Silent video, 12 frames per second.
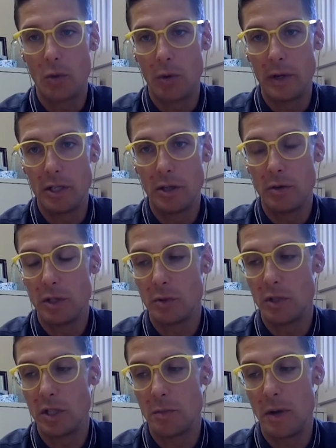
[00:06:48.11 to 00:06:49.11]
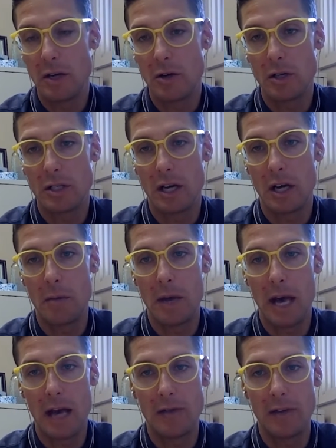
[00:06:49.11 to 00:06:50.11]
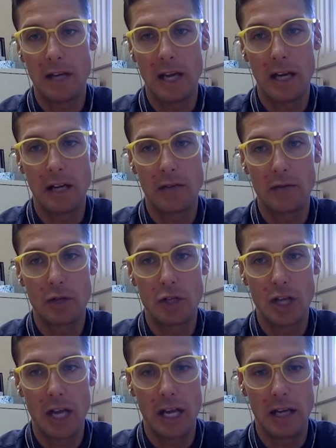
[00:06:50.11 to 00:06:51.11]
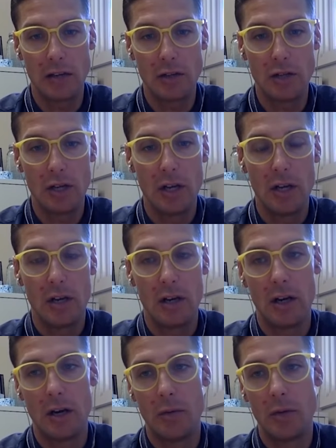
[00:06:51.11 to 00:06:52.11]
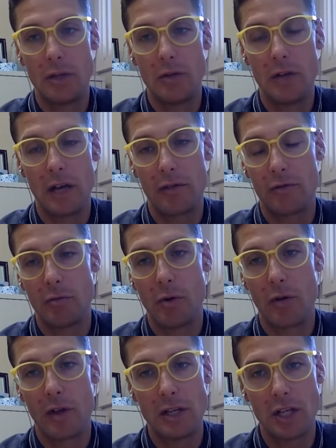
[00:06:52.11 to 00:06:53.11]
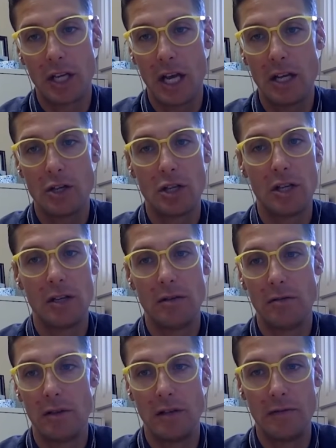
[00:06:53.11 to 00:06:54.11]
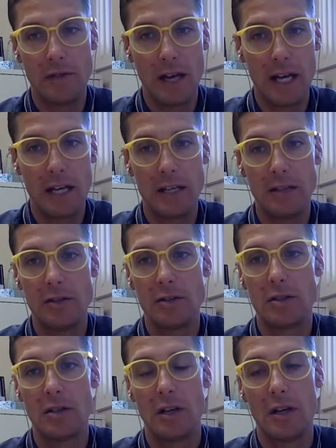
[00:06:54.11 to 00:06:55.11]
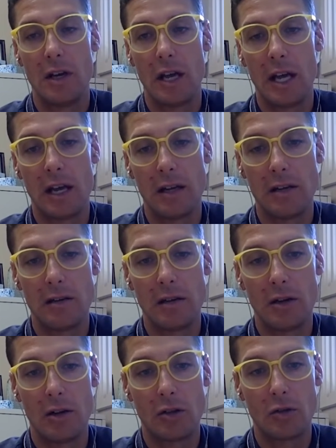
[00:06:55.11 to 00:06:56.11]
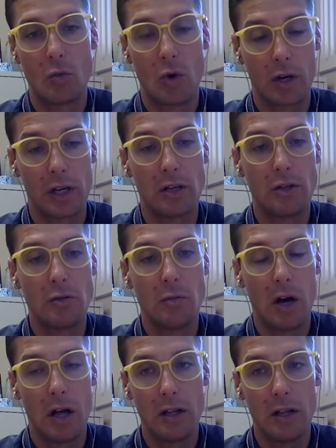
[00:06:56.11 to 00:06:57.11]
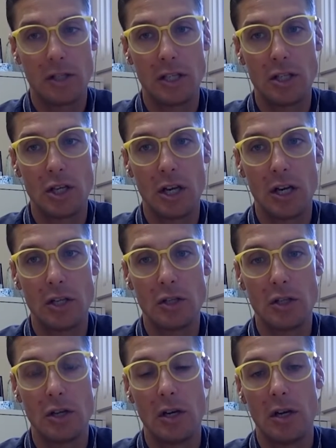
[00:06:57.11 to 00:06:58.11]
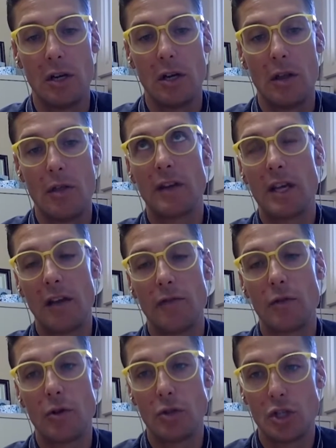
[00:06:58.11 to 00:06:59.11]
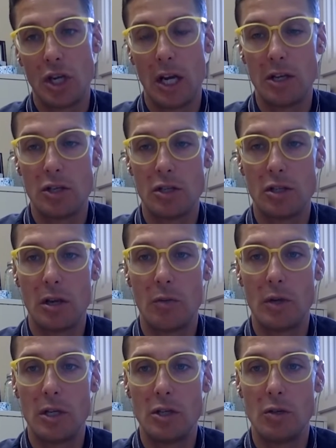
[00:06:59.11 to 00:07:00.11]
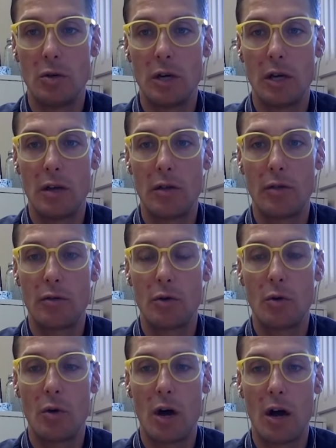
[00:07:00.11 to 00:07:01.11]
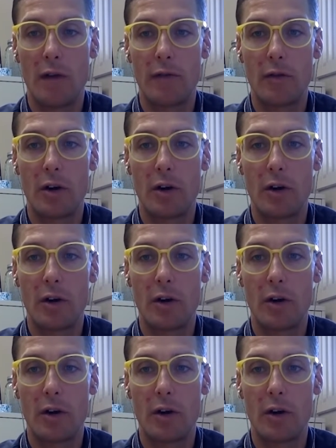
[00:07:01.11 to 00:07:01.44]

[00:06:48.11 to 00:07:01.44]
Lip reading: And so what we do is we spend our time advocating for change. We do that through both education, events, and also working to do policy change. We advocate for those changes, and we do it through